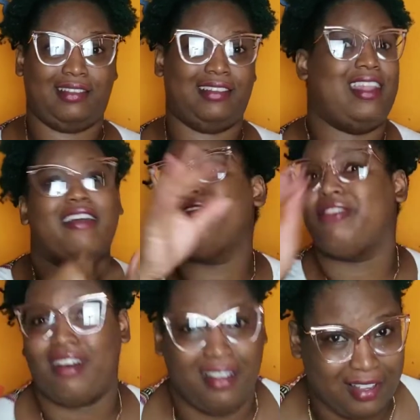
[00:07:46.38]
Never.
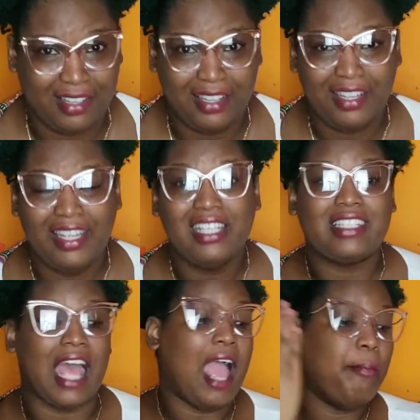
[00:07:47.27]

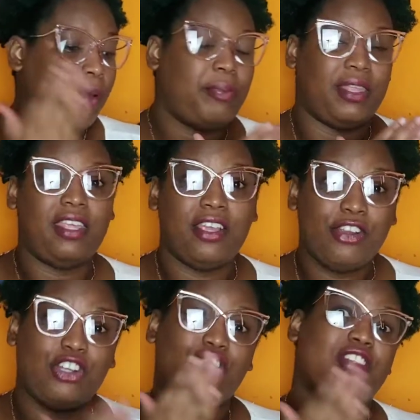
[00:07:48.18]
So I'm
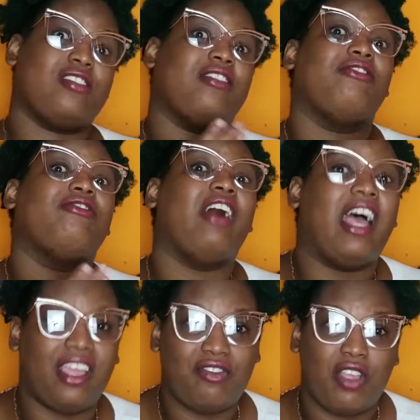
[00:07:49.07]
prepared to
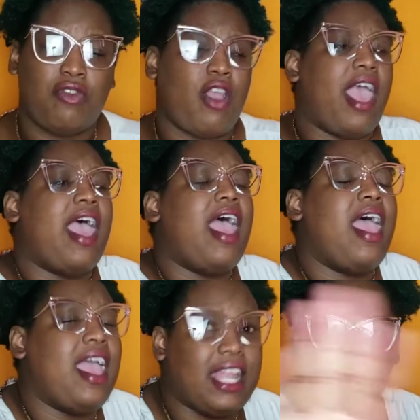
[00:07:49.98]
survive if
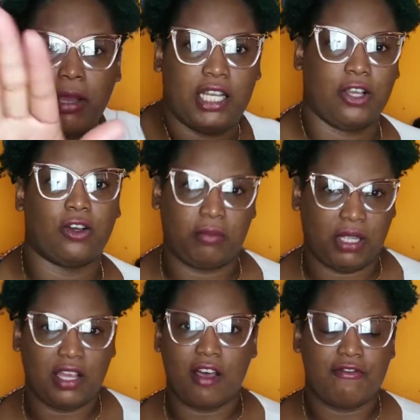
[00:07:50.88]
anybody cut me
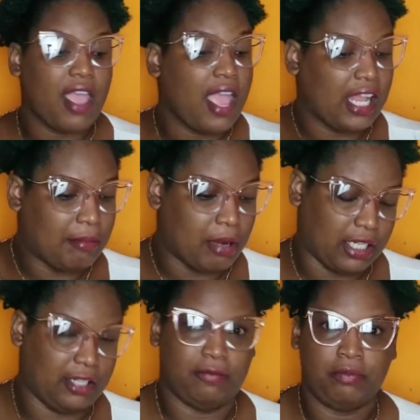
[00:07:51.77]
off.
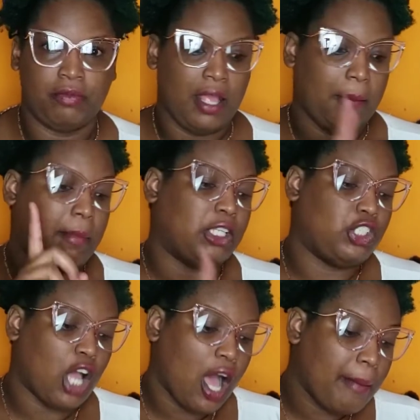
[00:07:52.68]
Anybody. My
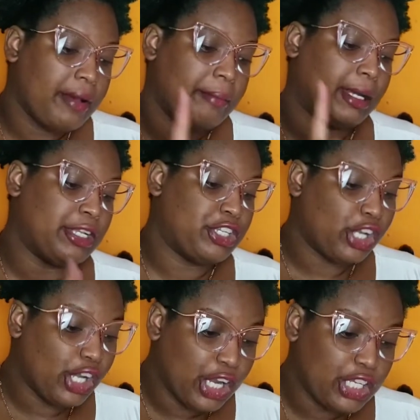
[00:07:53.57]
job, my
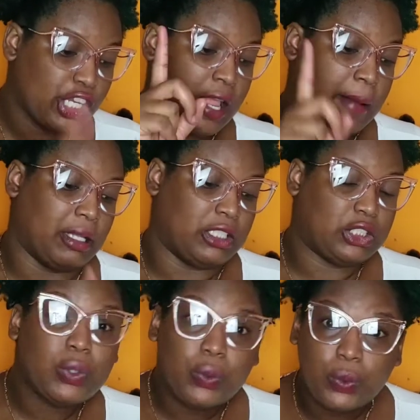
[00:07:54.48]
church, my
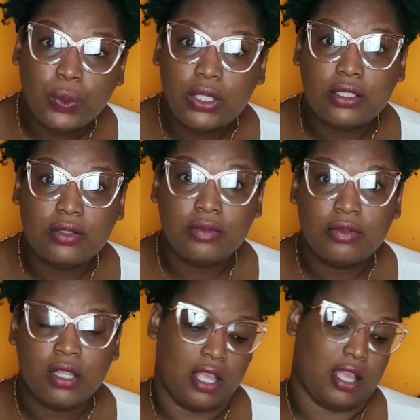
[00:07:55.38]
school,
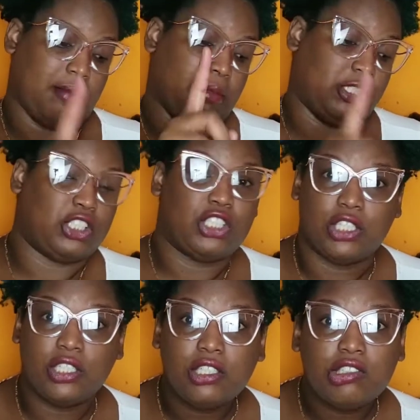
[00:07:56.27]
my
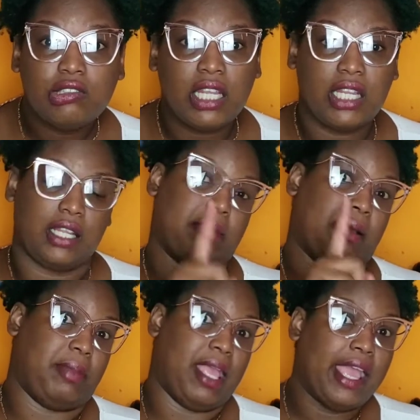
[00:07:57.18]
children, my
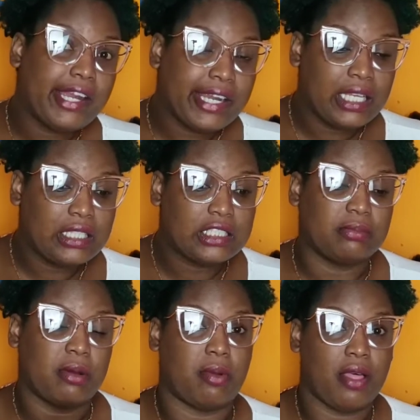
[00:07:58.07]
parents,
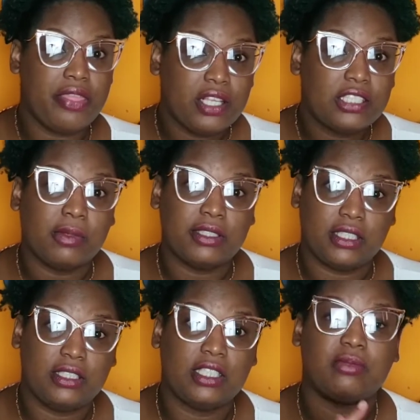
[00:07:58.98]
my brothers, my
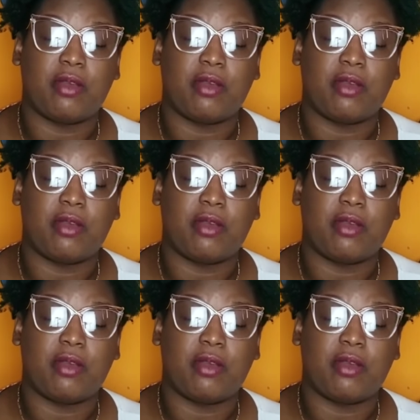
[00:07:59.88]
sisters,